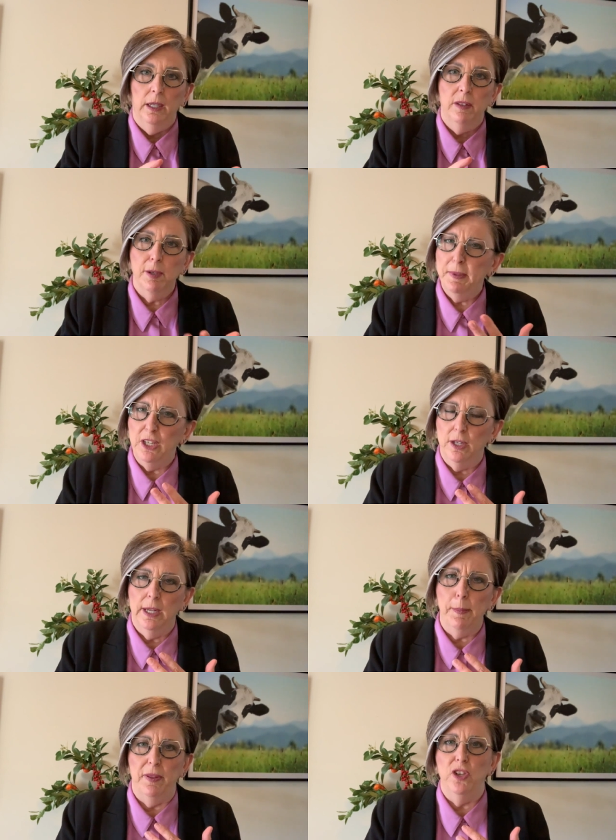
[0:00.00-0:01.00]
A
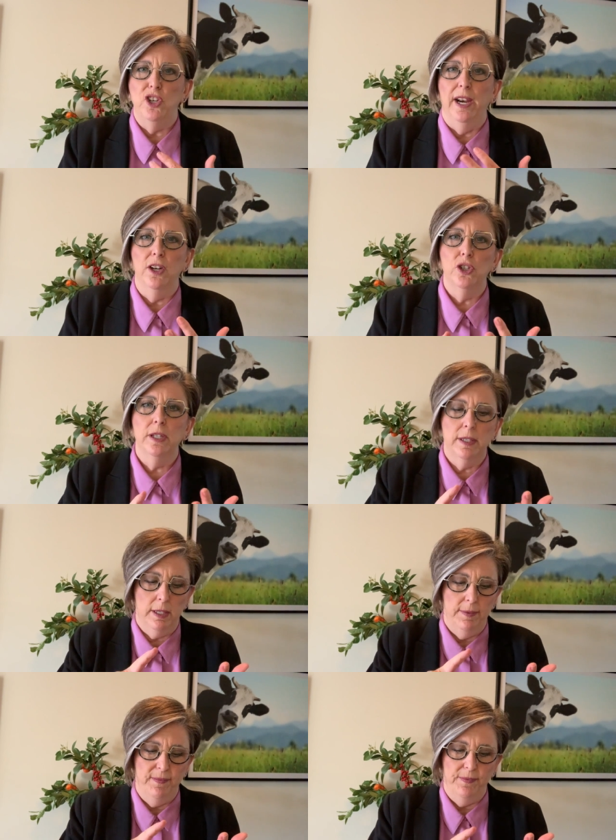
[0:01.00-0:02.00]
couple of the
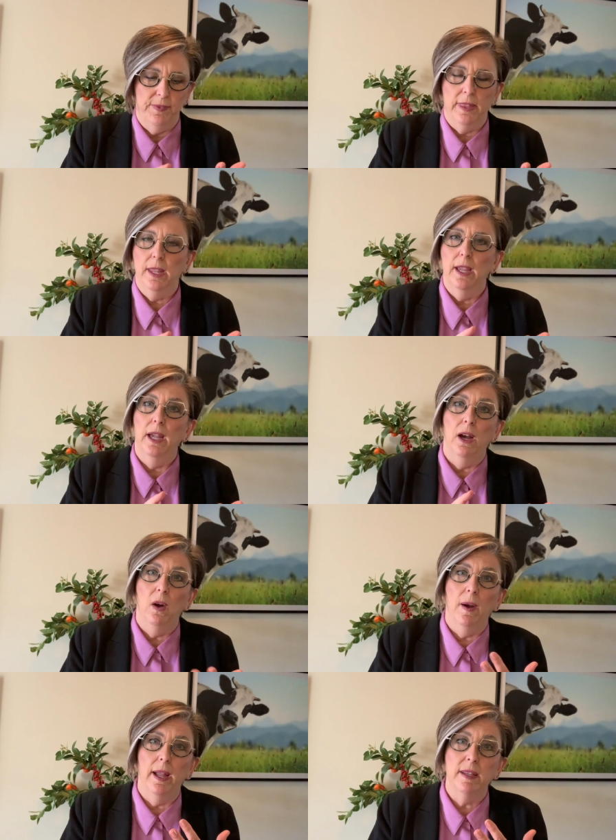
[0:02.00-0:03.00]
challenges,
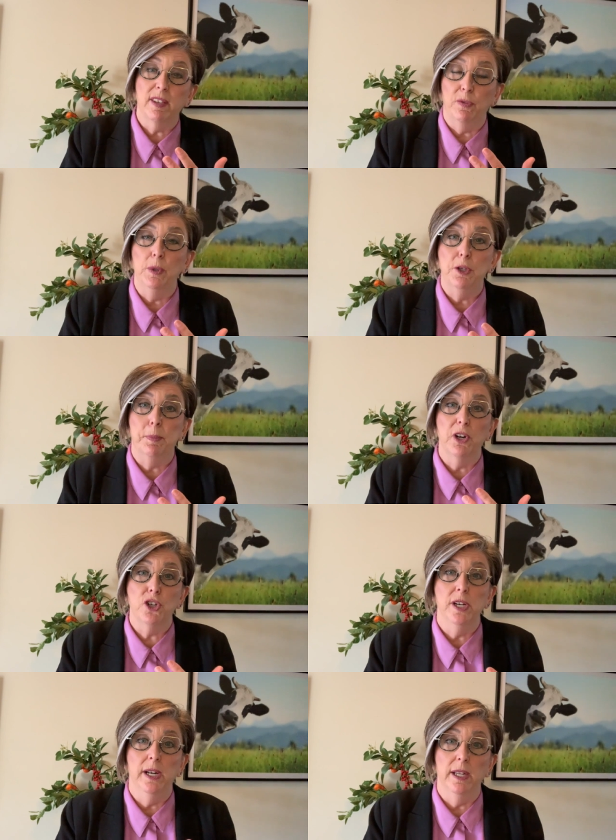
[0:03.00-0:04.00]
I suffered with
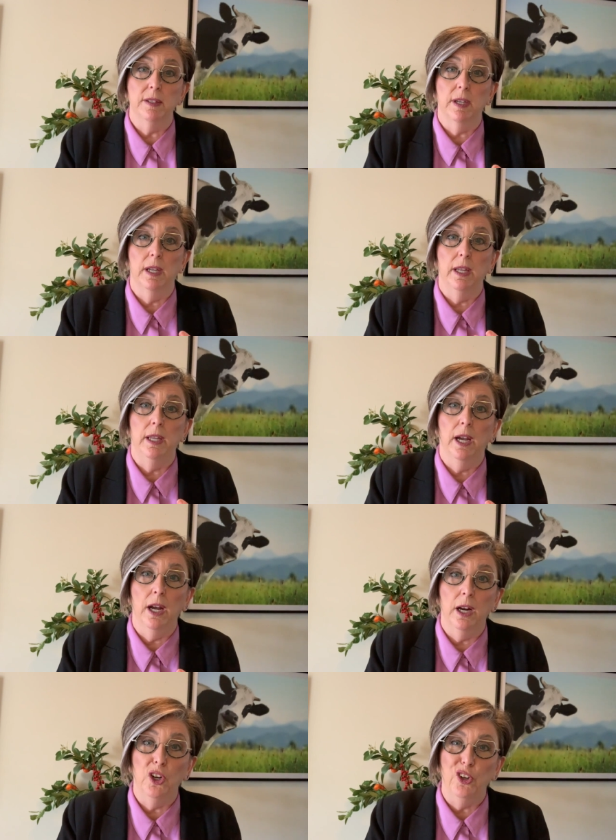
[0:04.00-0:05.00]
depression as a
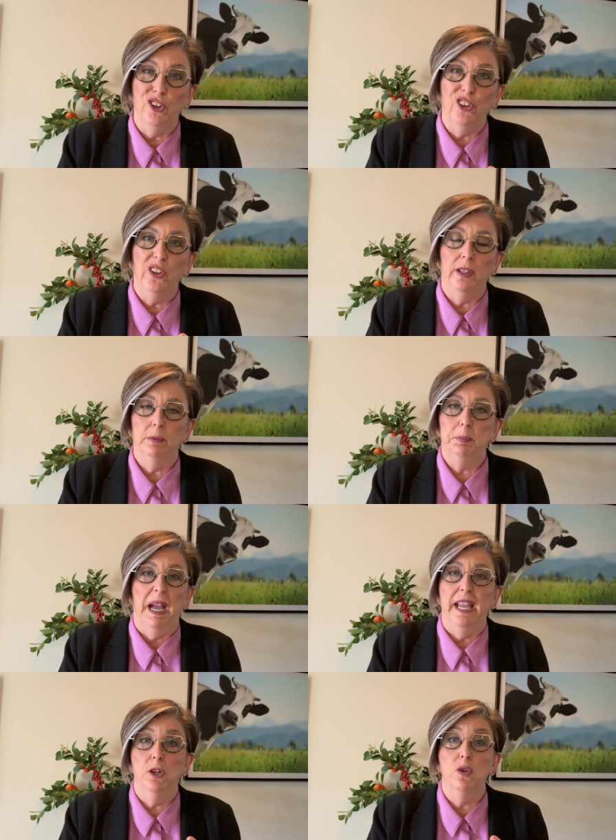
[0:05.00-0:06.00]
young girl,
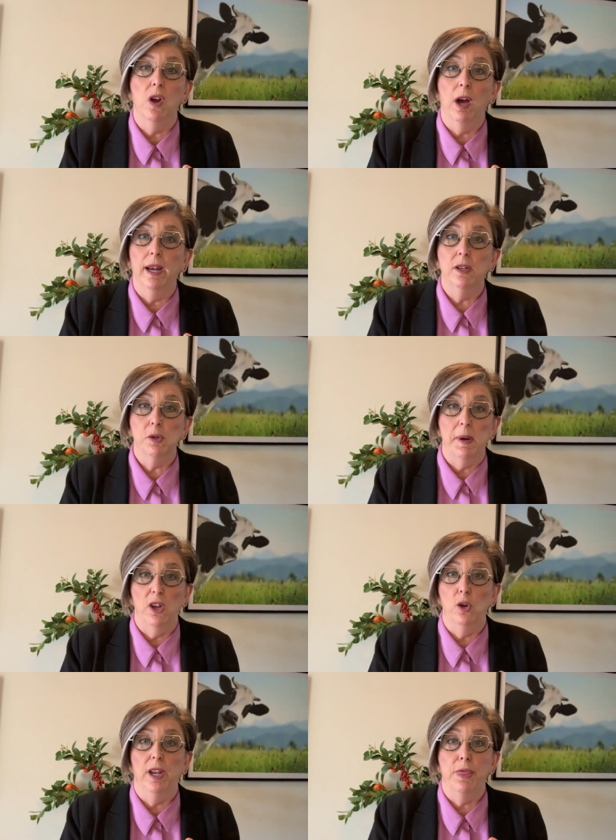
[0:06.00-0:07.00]
8 or 9 till my
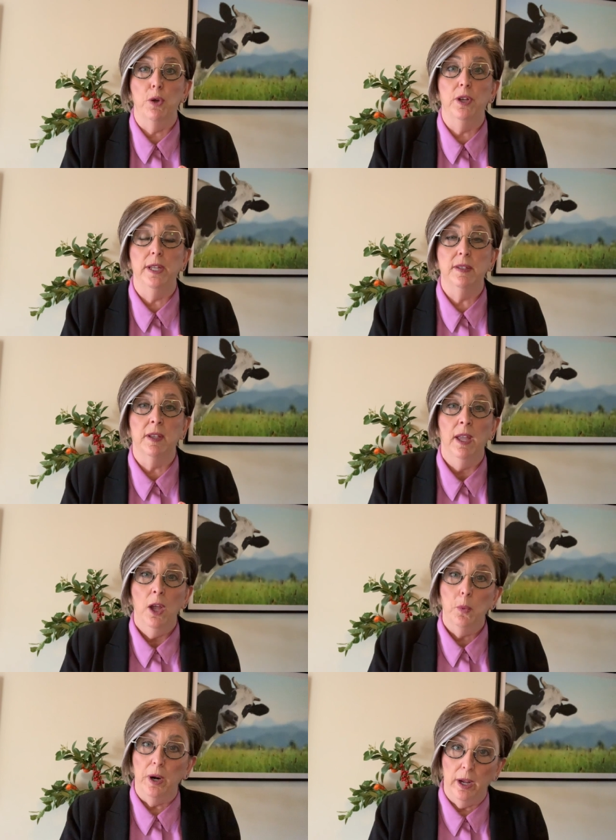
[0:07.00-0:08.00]
early 30s,
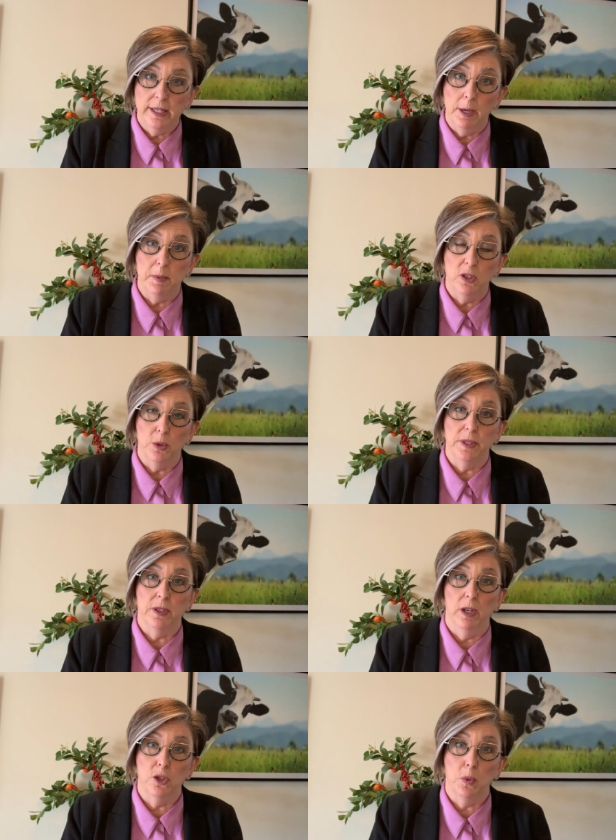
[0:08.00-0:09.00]
when I attempted
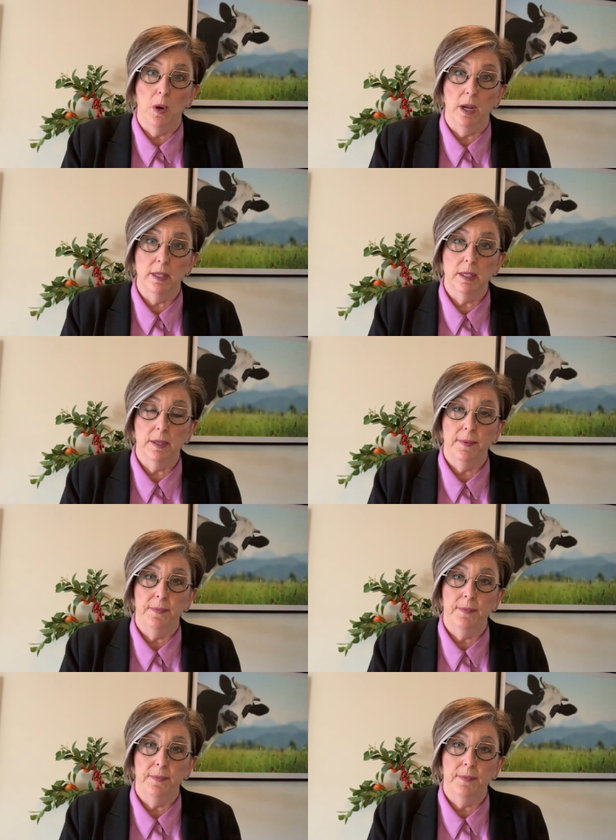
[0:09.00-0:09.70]
suicide twice.